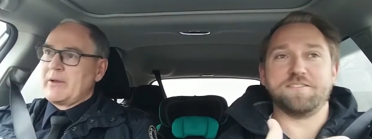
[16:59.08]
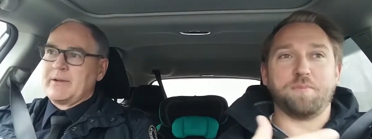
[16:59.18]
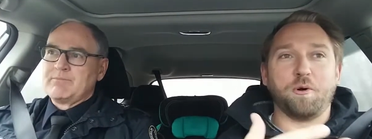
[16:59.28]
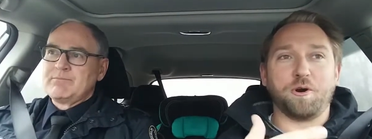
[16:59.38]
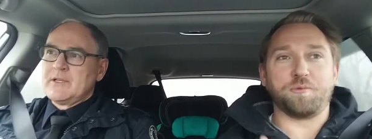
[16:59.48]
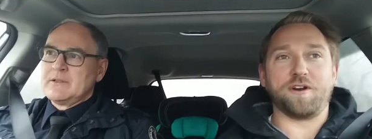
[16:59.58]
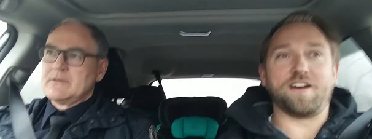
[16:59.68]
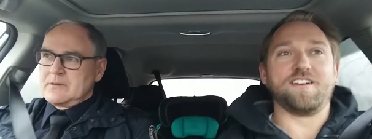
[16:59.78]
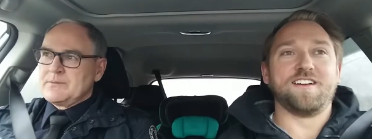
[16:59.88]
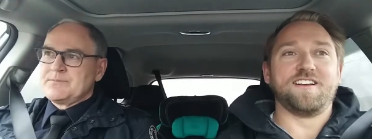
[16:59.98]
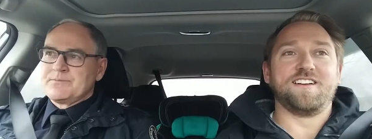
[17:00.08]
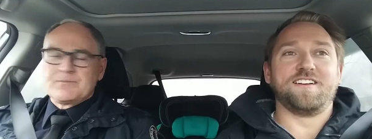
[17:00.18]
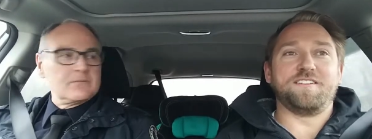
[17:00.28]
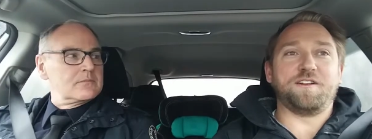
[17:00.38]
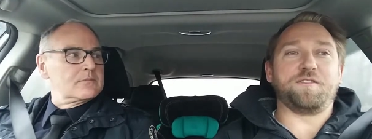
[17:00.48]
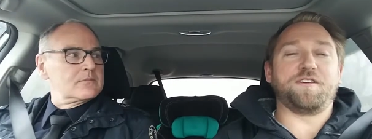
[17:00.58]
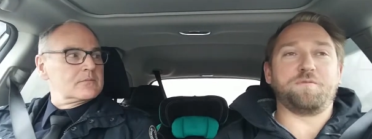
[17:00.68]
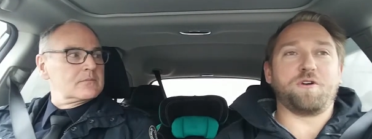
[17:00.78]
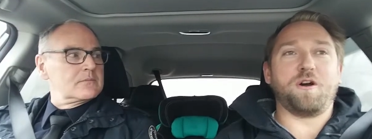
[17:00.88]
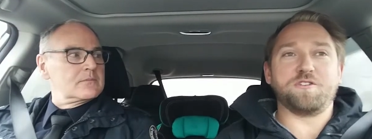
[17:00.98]
Speaker 1: oh, yeah. the board where, you know,
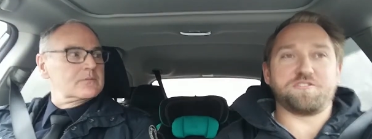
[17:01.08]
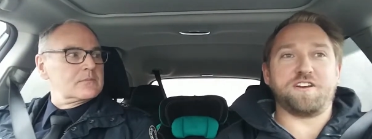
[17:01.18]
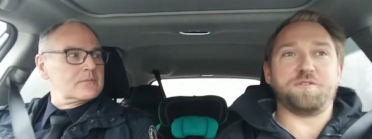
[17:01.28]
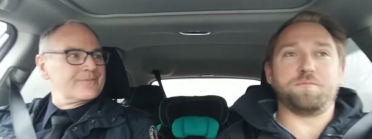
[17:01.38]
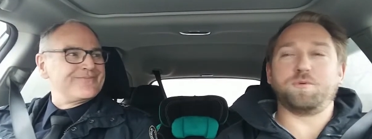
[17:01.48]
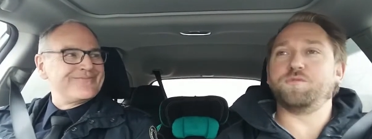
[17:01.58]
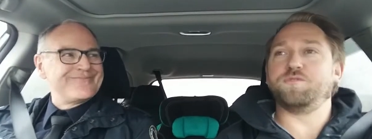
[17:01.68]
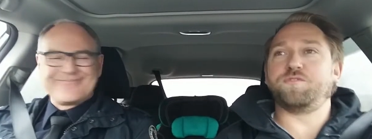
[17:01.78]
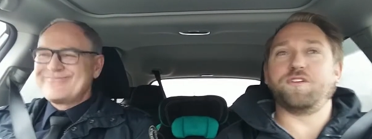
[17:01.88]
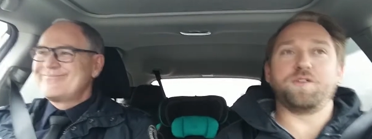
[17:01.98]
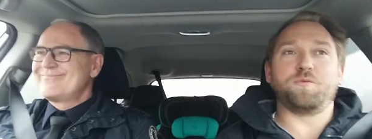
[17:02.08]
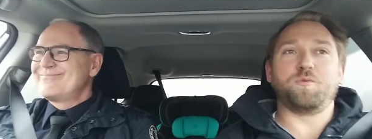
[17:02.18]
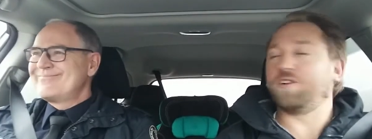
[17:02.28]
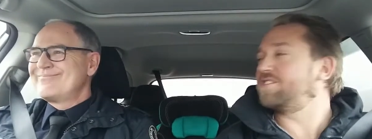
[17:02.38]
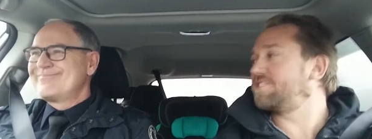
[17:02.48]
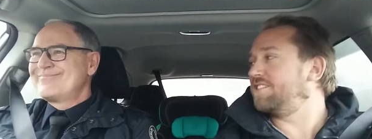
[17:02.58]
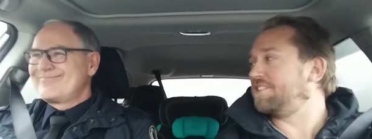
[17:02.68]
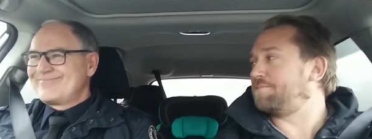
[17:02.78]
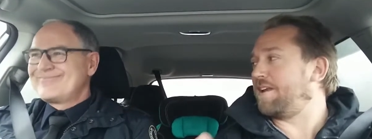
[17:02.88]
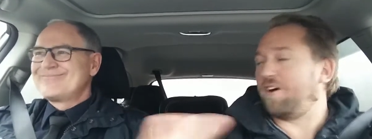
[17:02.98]
that we're always trying to improve the worst
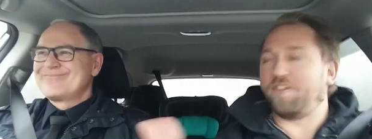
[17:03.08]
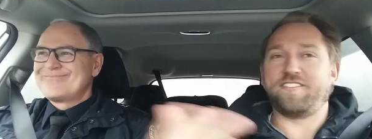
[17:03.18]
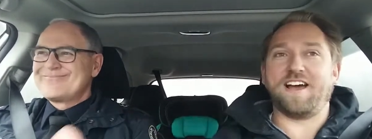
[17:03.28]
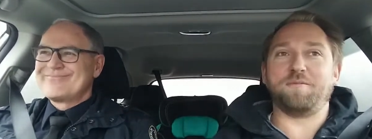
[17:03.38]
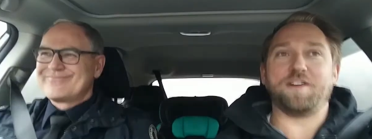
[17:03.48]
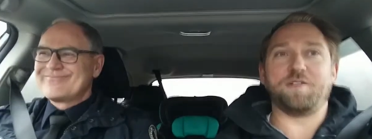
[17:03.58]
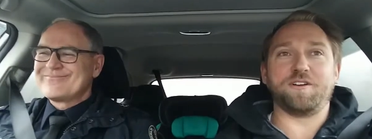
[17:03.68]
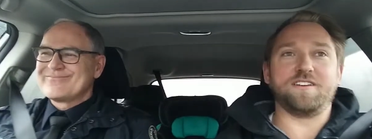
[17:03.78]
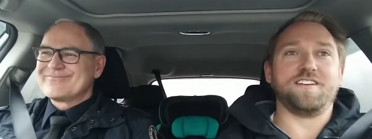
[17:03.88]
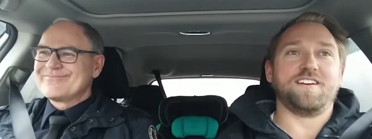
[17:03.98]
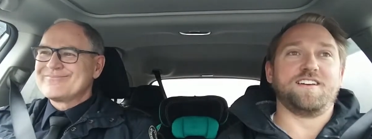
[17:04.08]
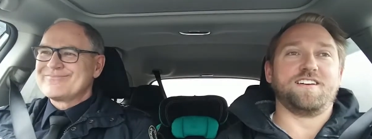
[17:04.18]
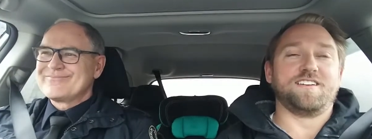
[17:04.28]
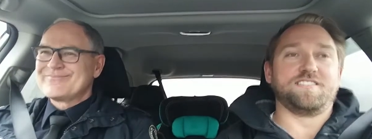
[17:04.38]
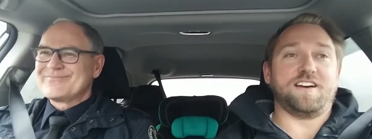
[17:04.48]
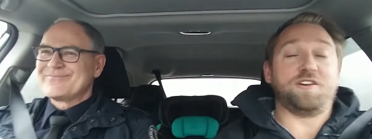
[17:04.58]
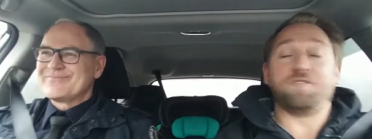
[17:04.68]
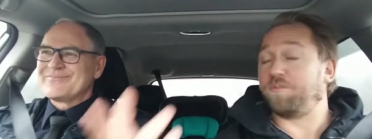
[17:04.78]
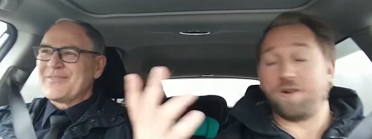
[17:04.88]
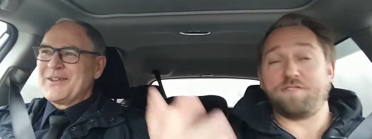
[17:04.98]
and spending all the time there when, I don't know, from